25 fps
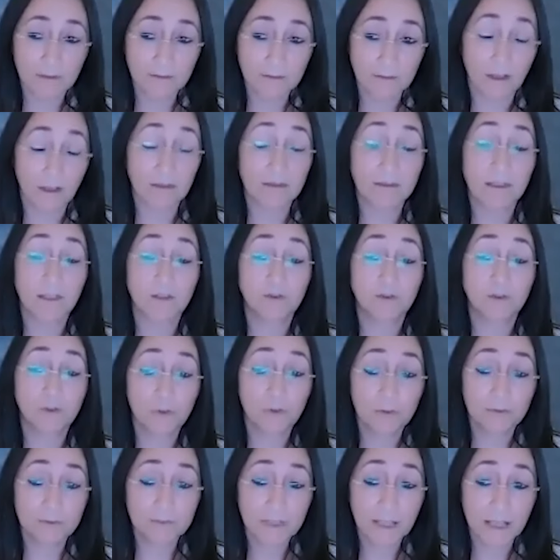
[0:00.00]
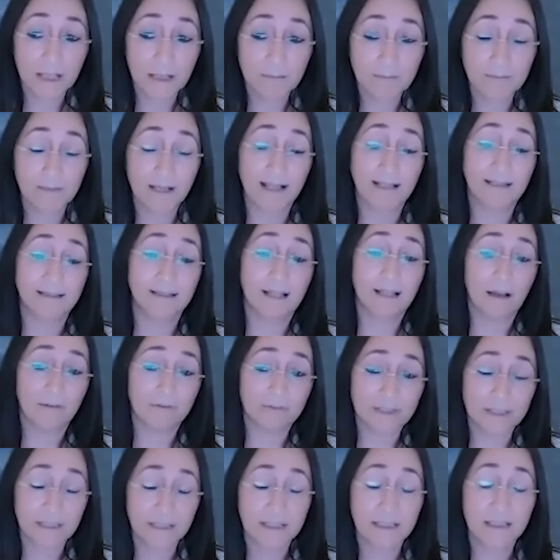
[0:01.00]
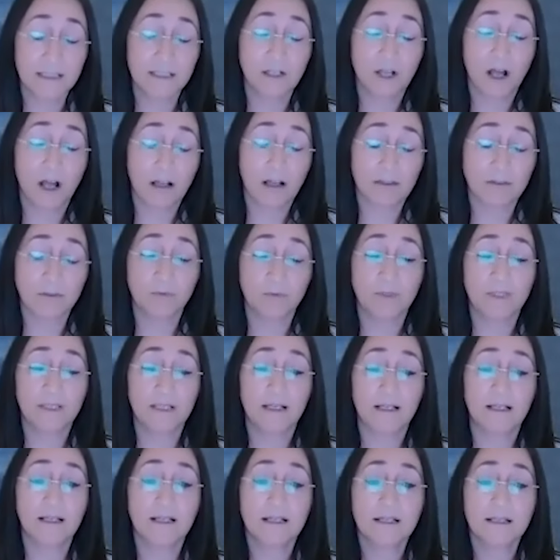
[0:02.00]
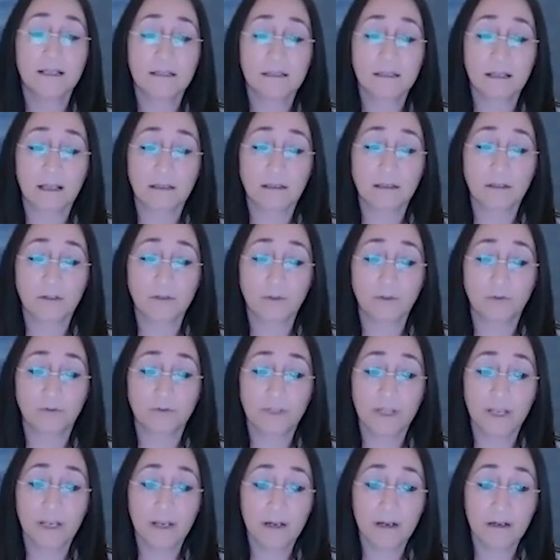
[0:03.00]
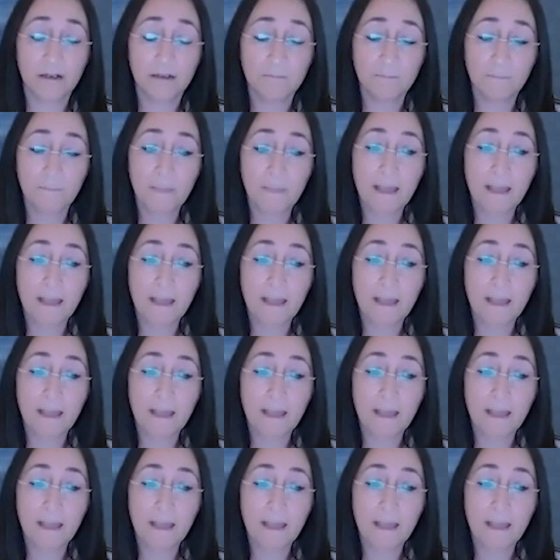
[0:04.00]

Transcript: not the two of them, and definitely not with the standard of care.